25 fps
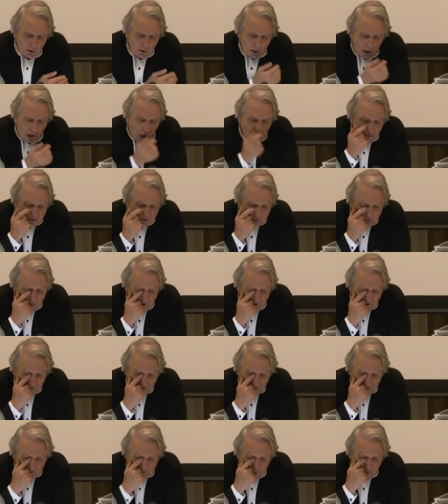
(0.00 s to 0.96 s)
I wish to make
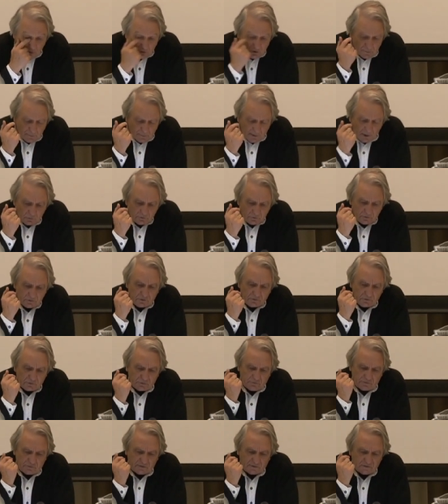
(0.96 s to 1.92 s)
this point about
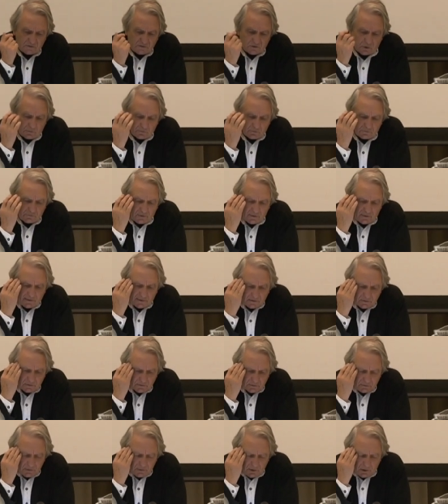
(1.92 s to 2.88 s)
this
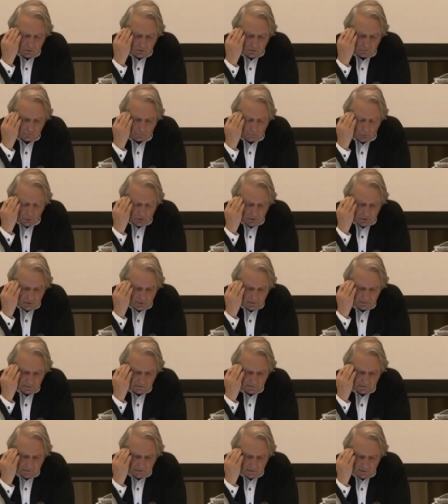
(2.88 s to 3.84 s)
conflict of
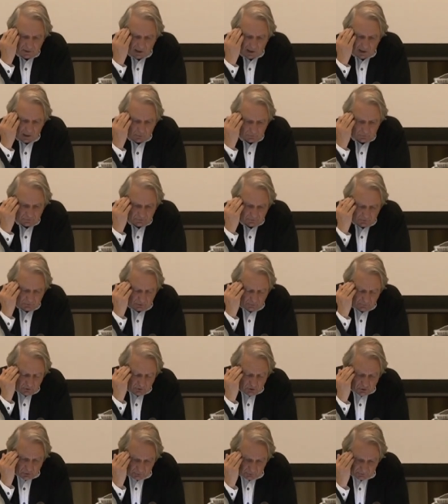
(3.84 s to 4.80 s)
modernity out of
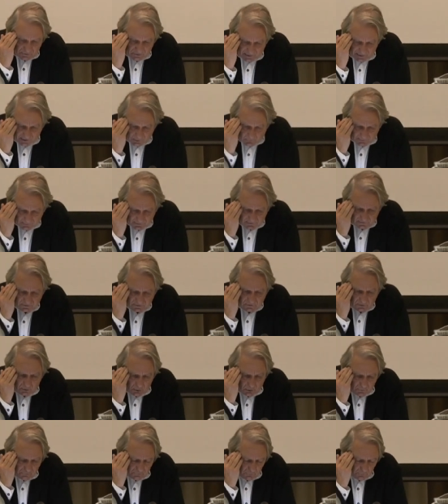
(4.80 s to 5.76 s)
a short sequence
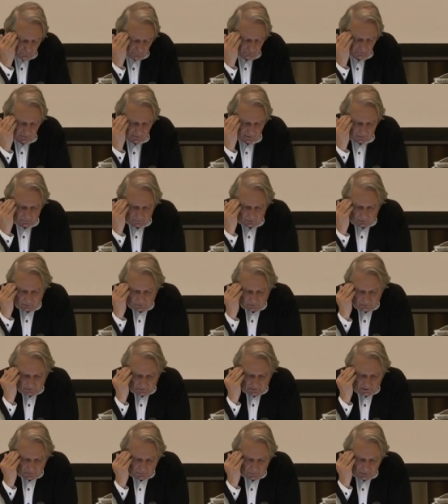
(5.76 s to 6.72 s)
of a film,
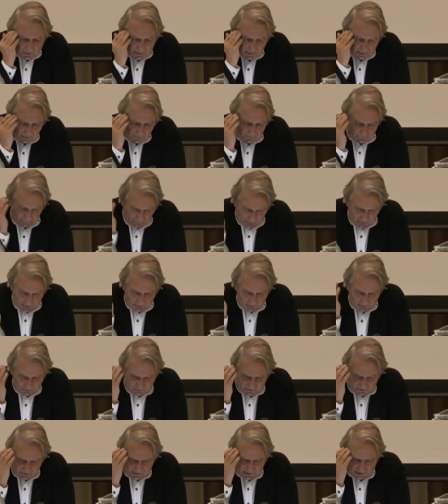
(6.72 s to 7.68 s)
namely
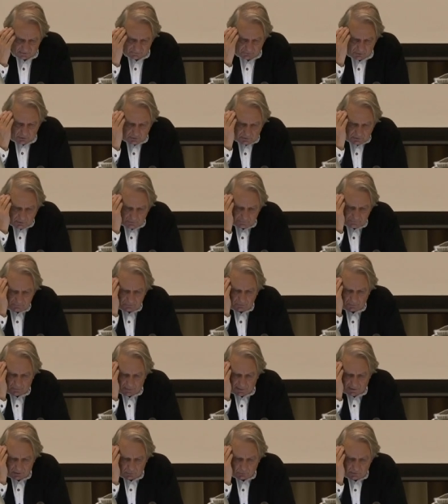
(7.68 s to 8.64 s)
Dziga Vertov's
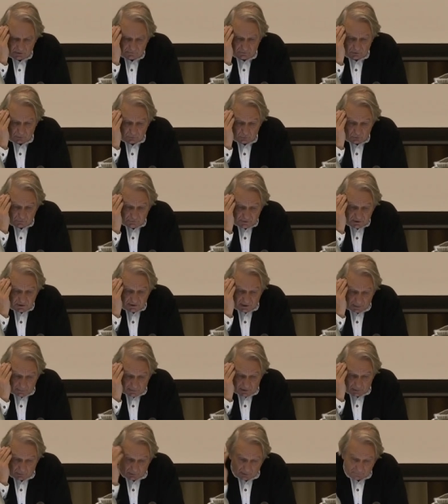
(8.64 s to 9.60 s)
Man with a Movie
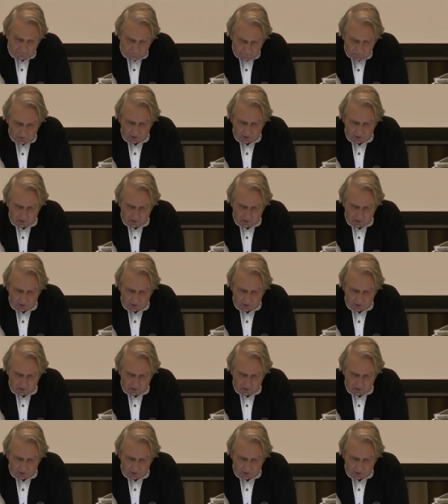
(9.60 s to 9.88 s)
Camera.